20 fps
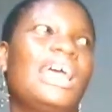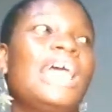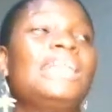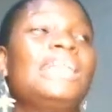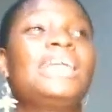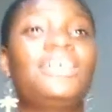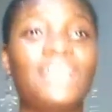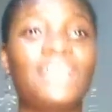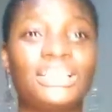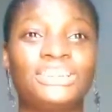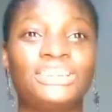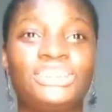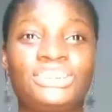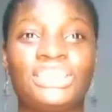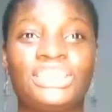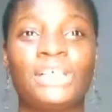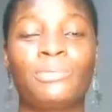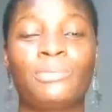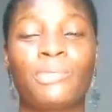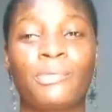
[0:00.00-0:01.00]
now that she's
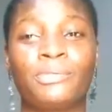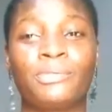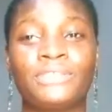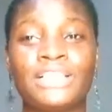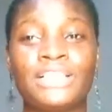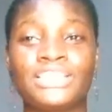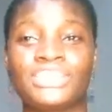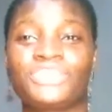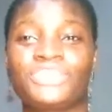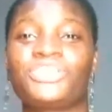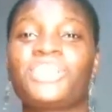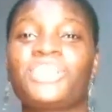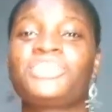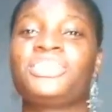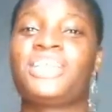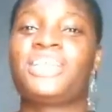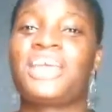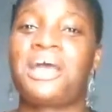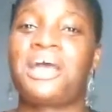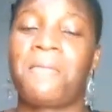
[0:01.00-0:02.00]
now popular, she's trying to
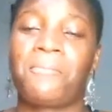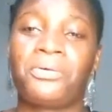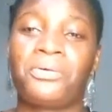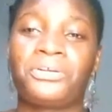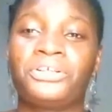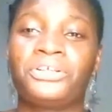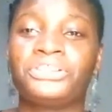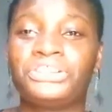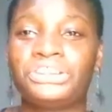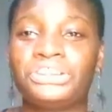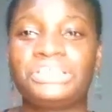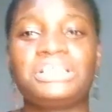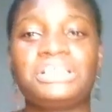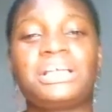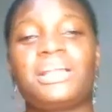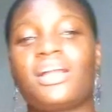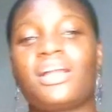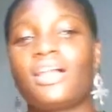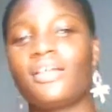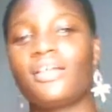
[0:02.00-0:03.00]
get apology
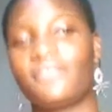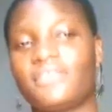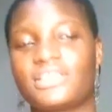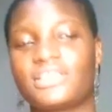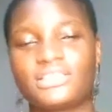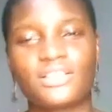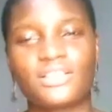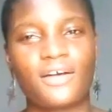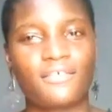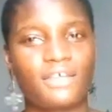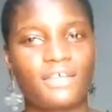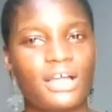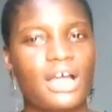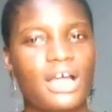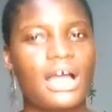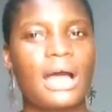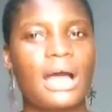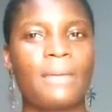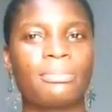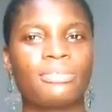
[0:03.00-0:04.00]
and all of this stuff.
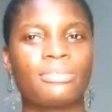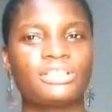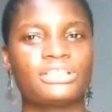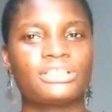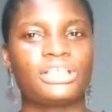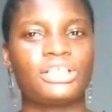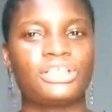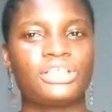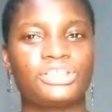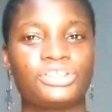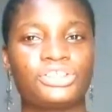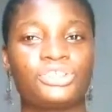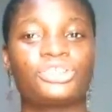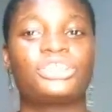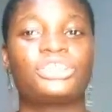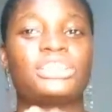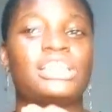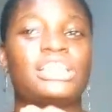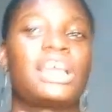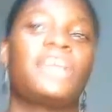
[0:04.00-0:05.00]
I'm not saying you should
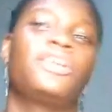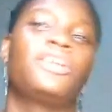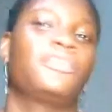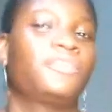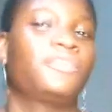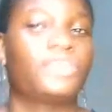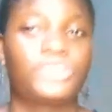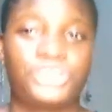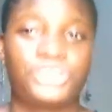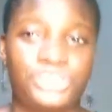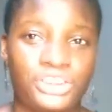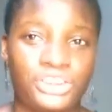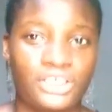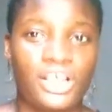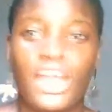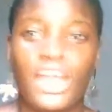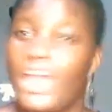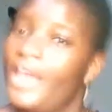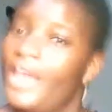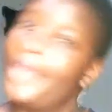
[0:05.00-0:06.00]
just see any of this shit.
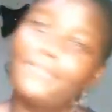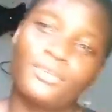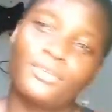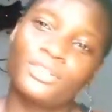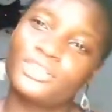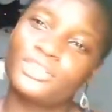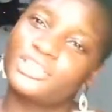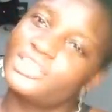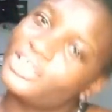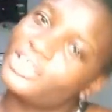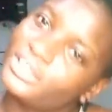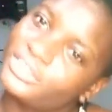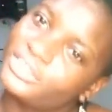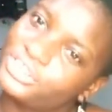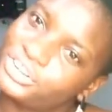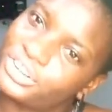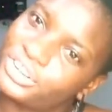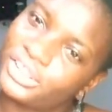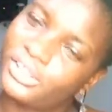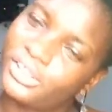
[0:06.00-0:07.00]
If you want to say
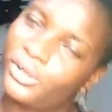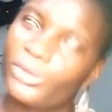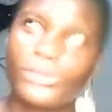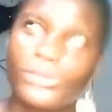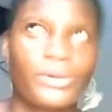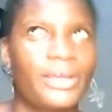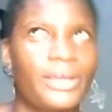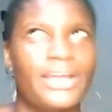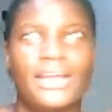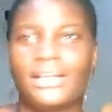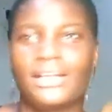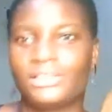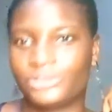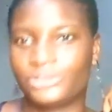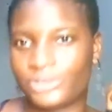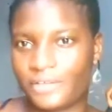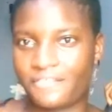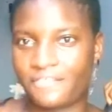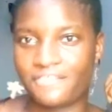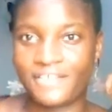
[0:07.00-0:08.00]
shit, go ahead and do
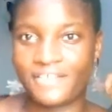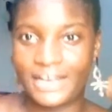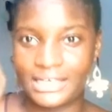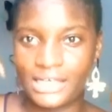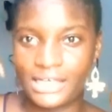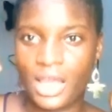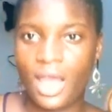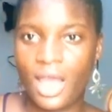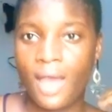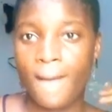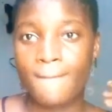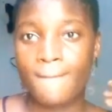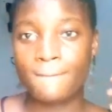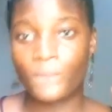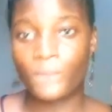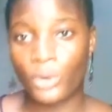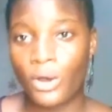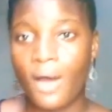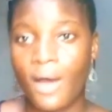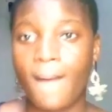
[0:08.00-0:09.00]
it, fine.
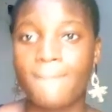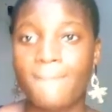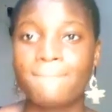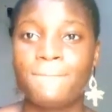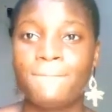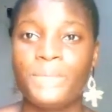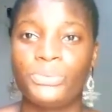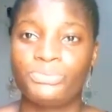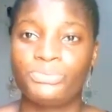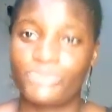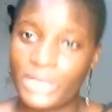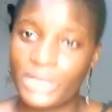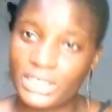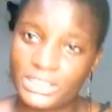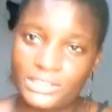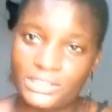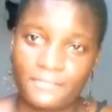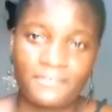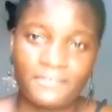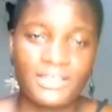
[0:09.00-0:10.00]
But be ready
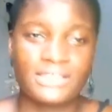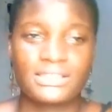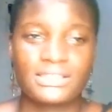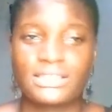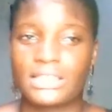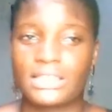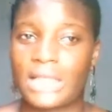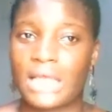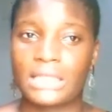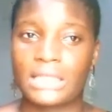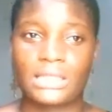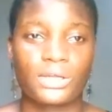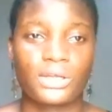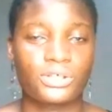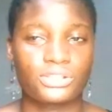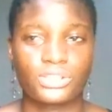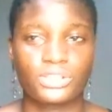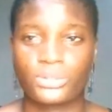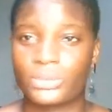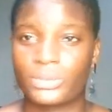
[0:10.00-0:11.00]
to face, like, the
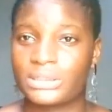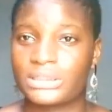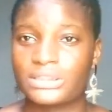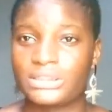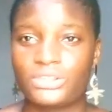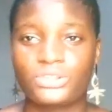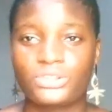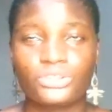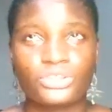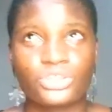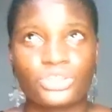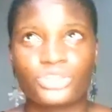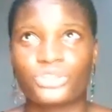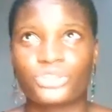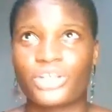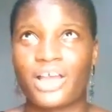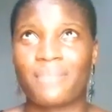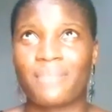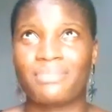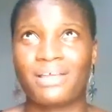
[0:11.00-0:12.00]
consequences. Don't just
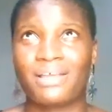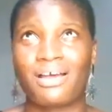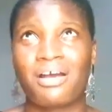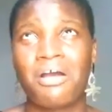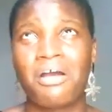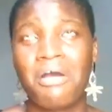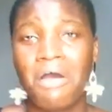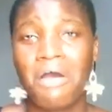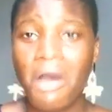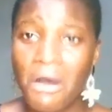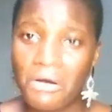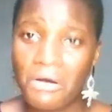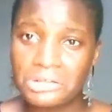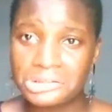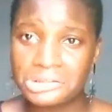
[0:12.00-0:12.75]
try to be all